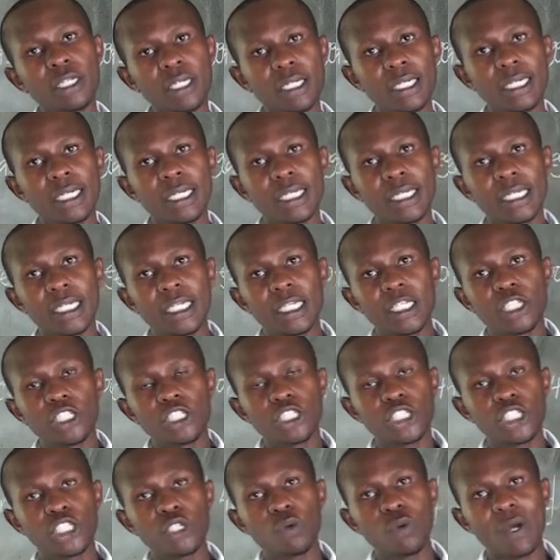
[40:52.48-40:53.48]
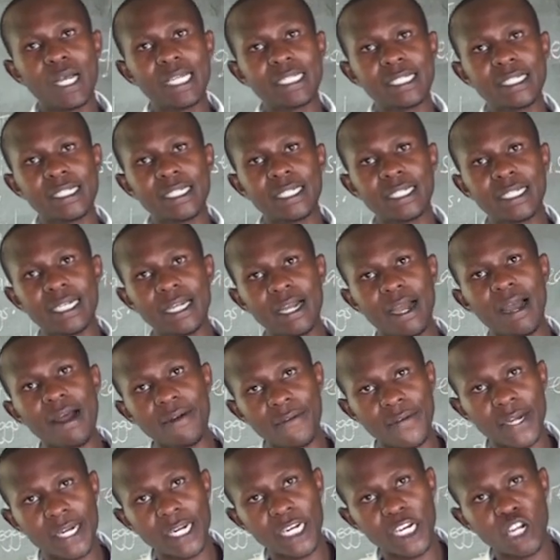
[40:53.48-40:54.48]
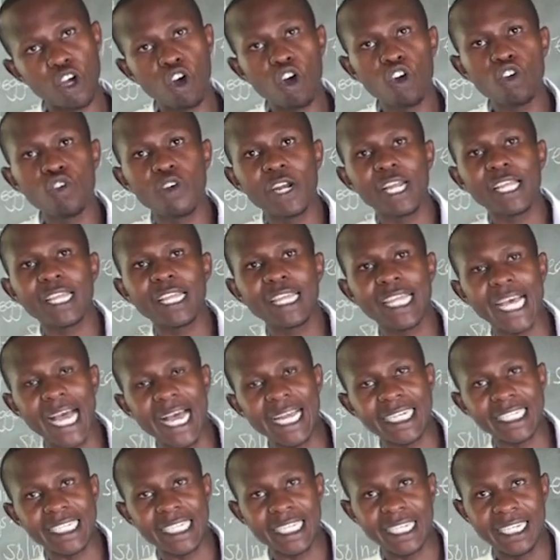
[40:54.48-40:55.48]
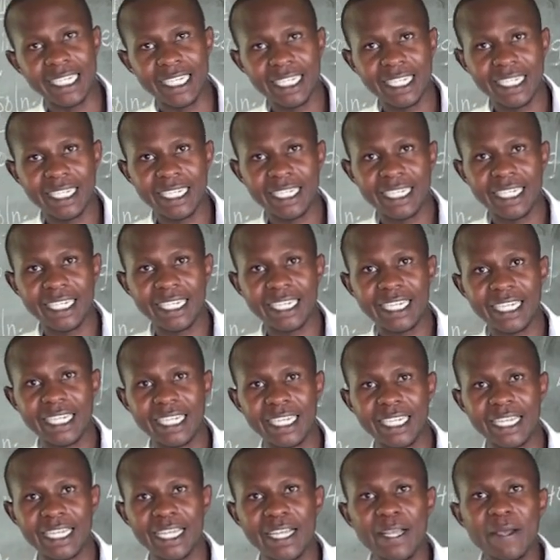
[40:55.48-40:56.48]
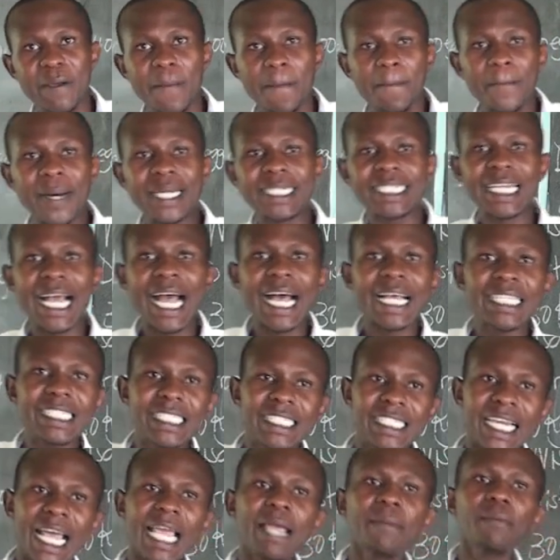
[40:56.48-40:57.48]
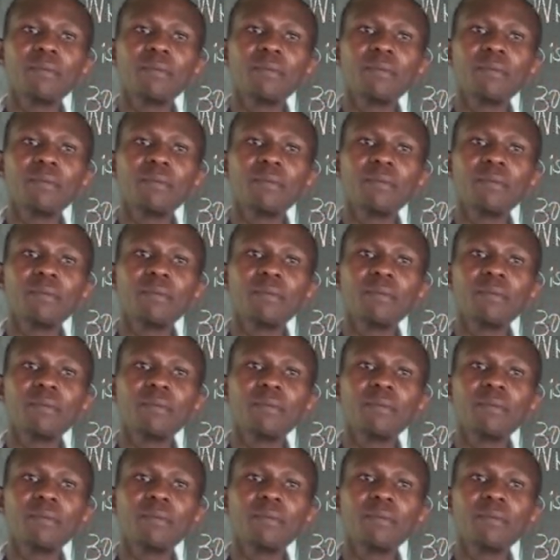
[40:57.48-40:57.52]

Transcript: on, she was carrying only 30. But as